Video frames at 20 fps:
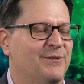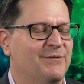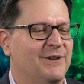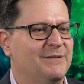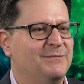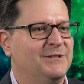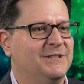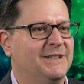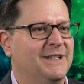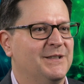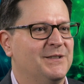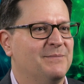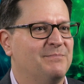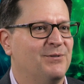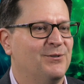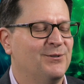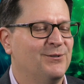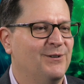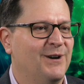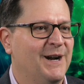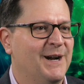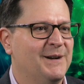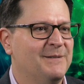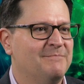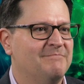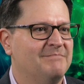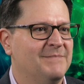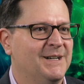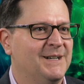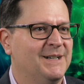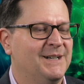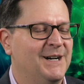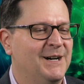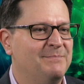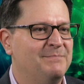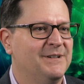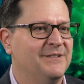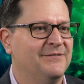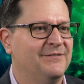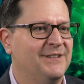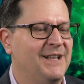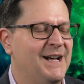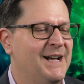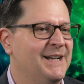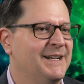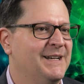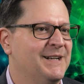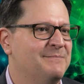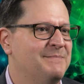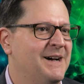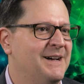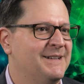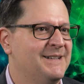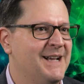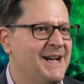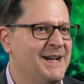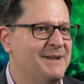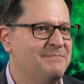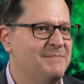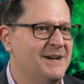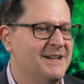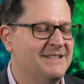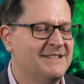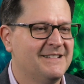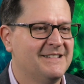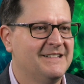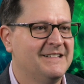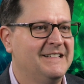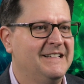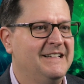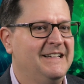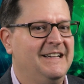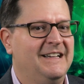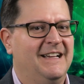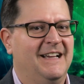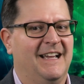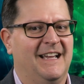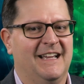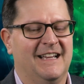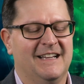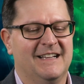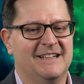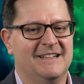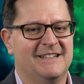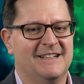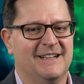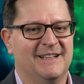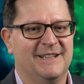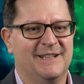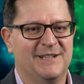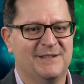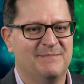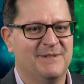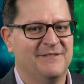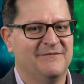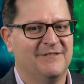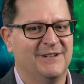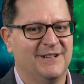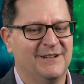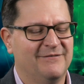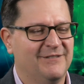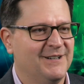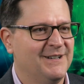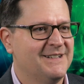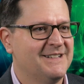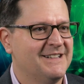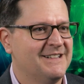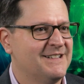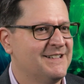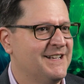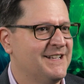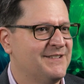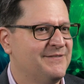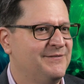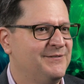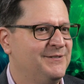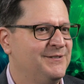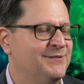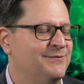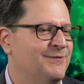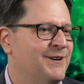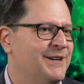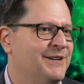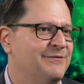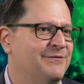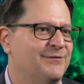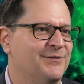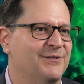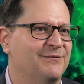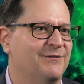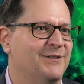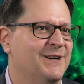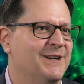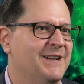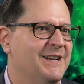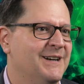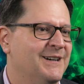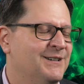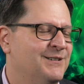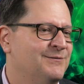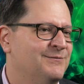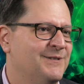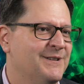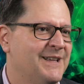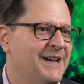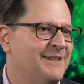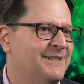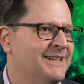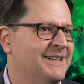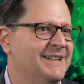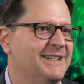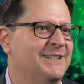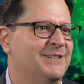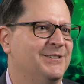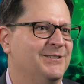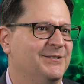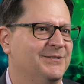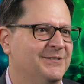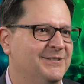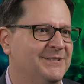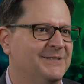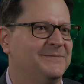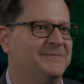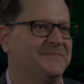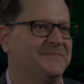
were able to get the program up and flying in about 9 months, and it has been very, very successful and running for over a year without any issues.